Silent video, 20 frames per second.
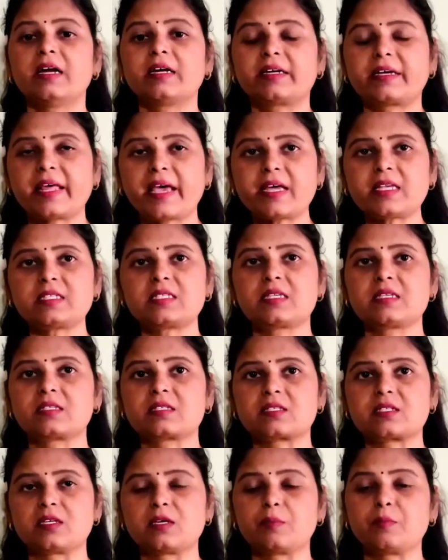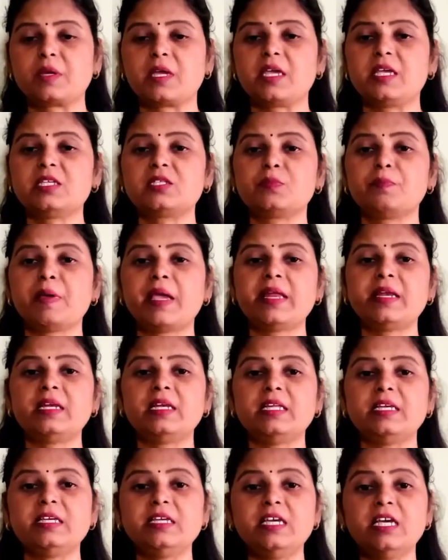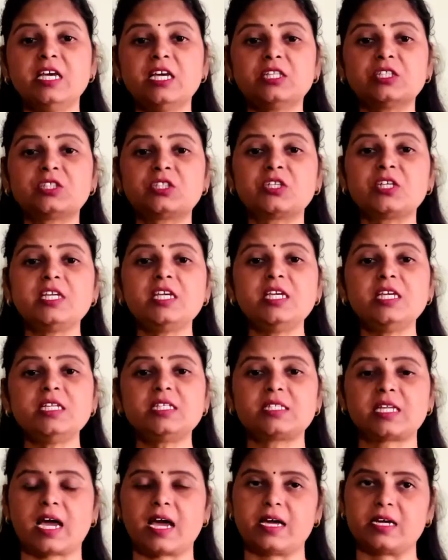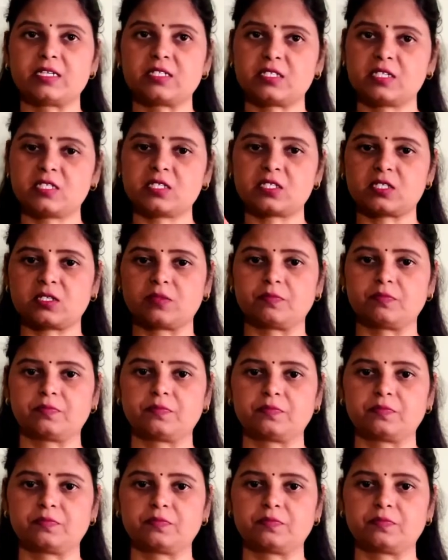tax system is mainly three-tier system,